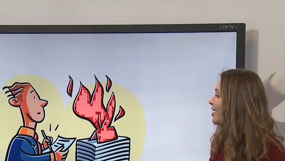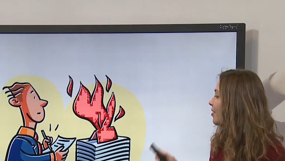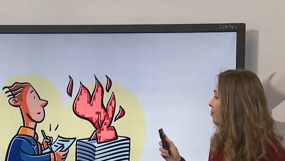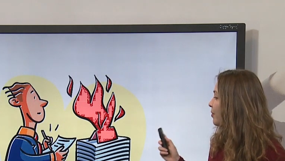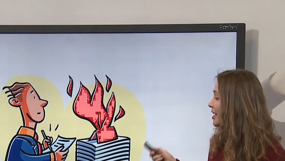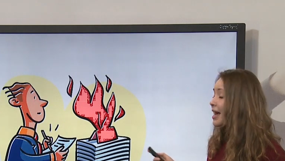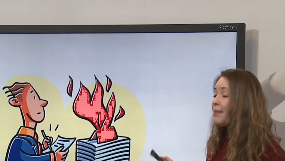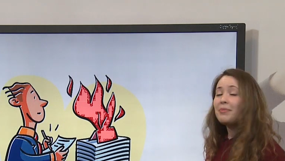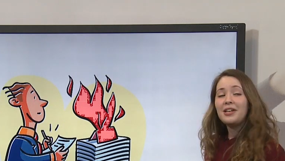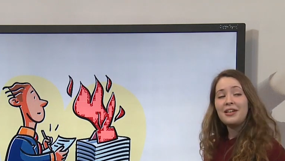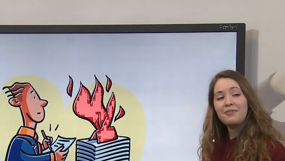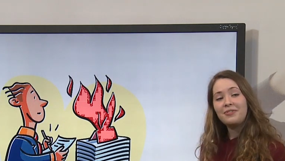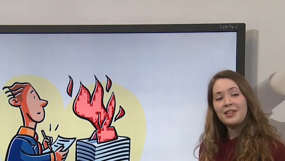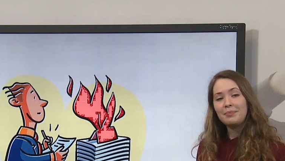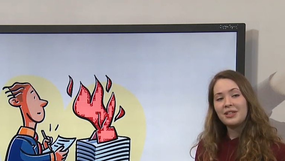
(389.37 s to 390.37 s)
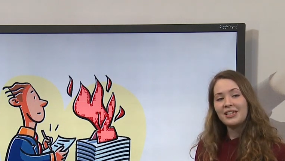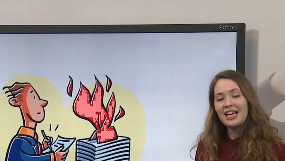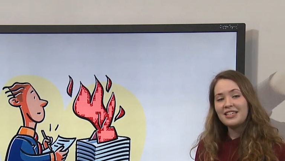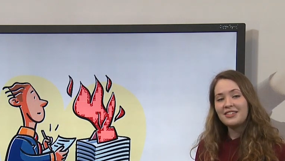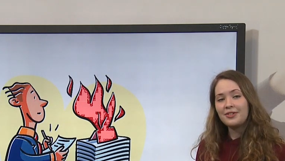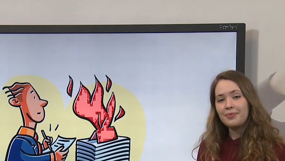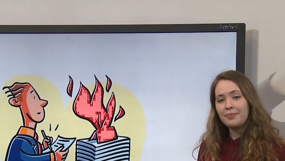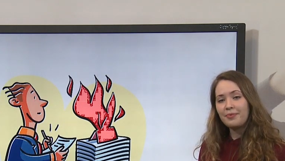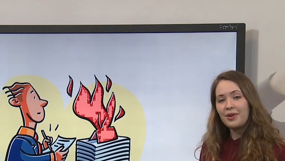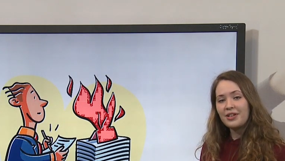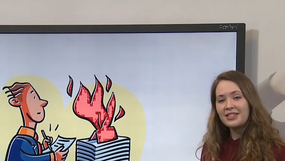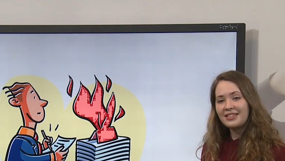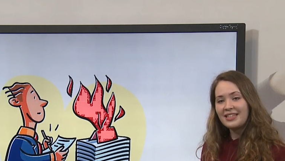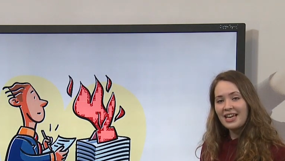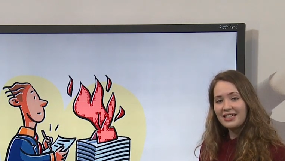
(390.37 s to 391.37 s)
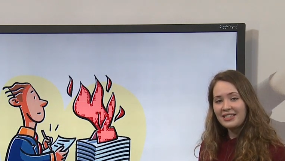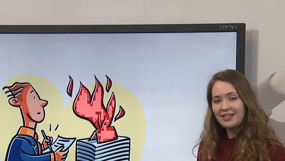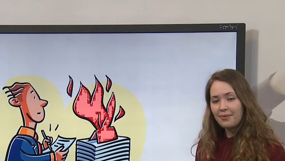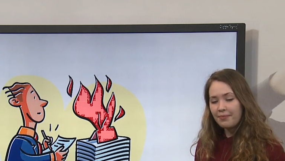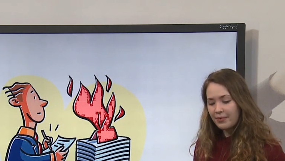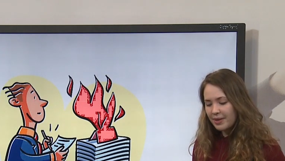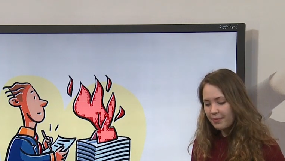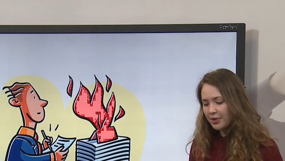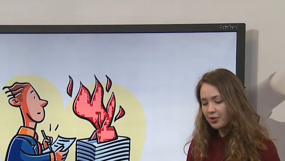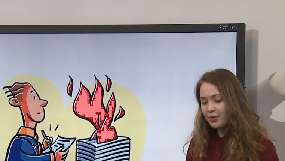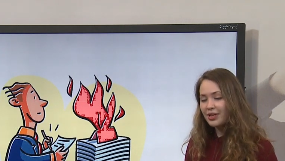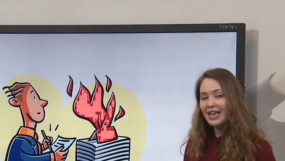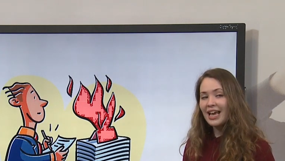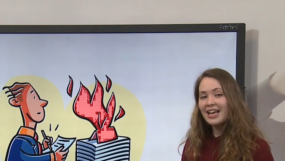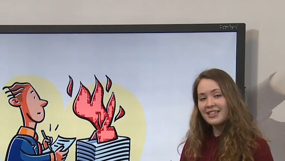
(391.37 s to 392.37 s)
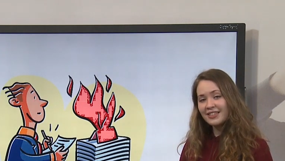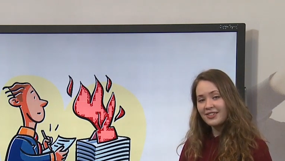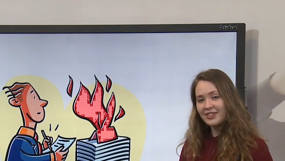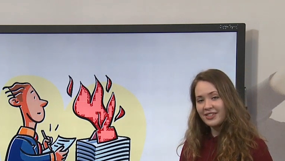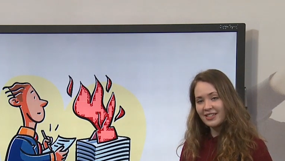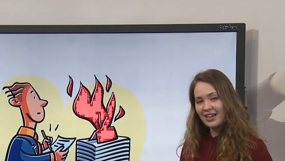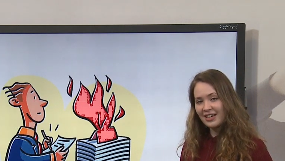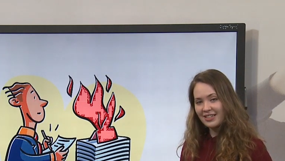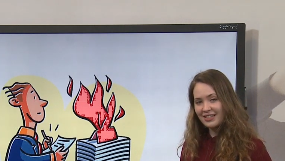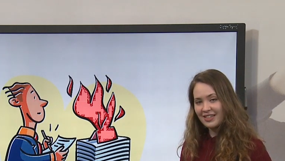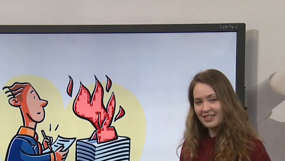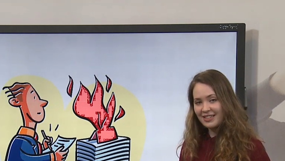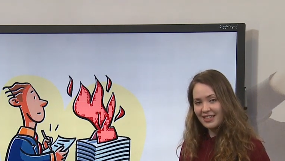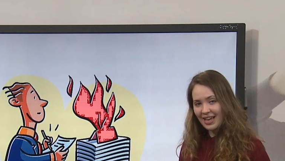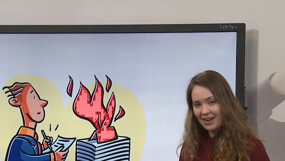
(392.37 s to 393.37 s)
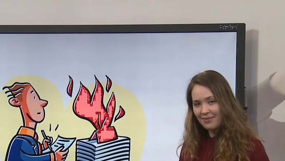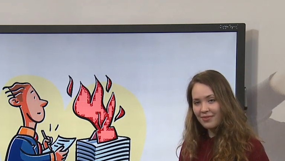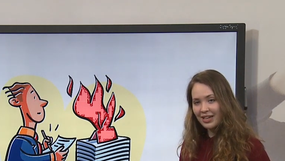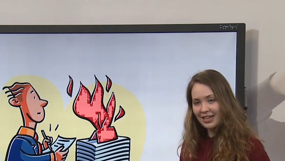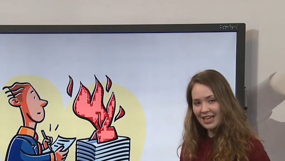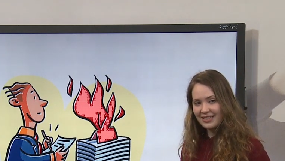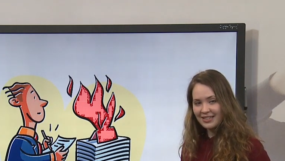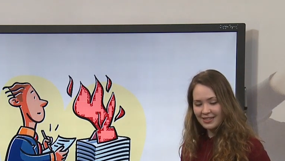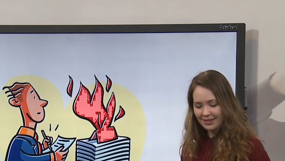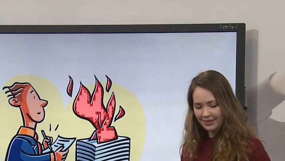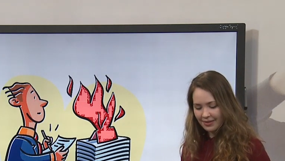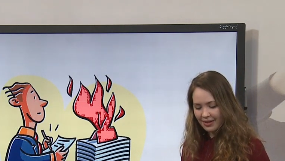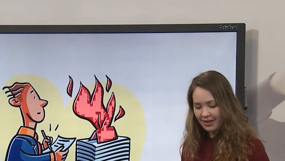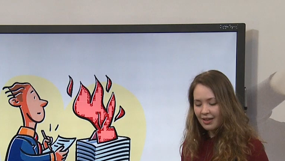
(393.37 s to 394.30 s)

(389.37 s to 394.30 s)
What happened in flipped classroom was that we were doing exercises every lesson.